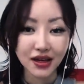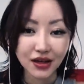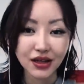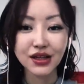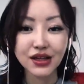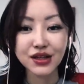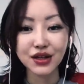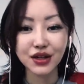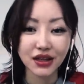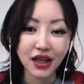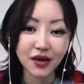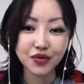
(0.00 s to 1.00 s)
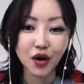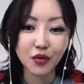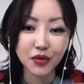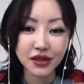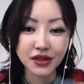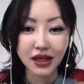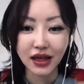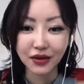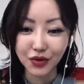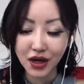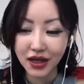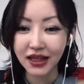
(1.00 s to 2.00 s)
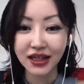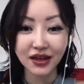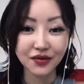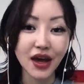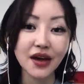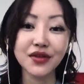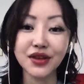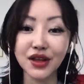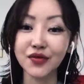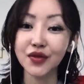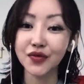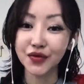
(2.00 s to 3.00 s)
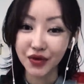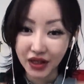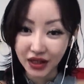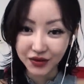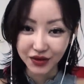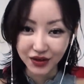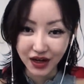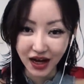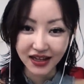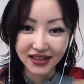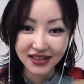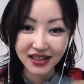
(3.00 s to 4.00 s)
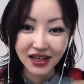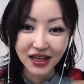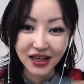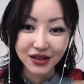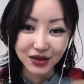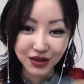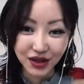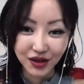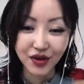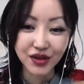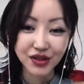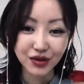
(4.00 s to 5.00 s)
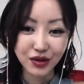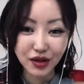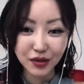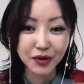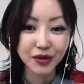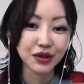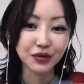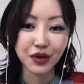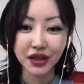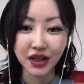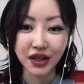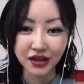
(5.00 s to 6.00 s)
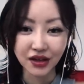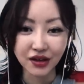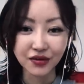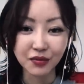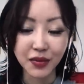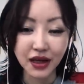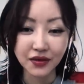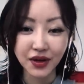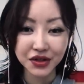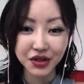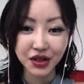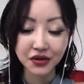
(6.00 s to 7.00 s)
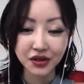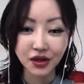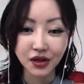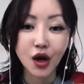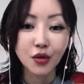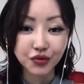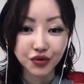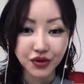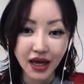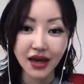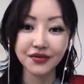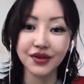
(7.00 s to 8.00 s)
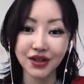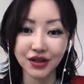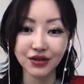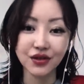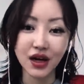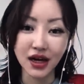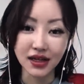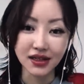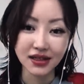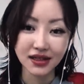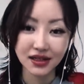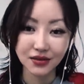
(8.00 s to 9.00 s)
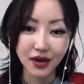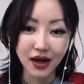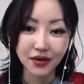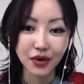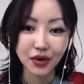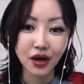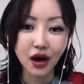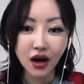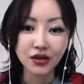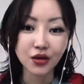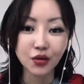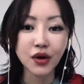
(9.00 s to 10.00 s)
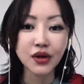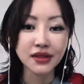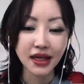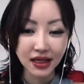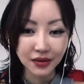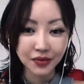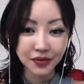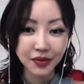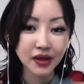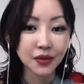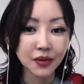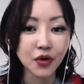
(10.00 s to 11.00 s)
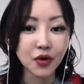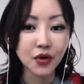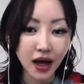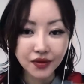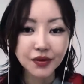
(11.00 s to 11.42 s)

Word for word: Initially, they promised that we are gonna give everything for free to you guys. So give us your liberty, we're gonna take care of you. But eventually, they will bring everything to us right? We are the ones that keeping them alive.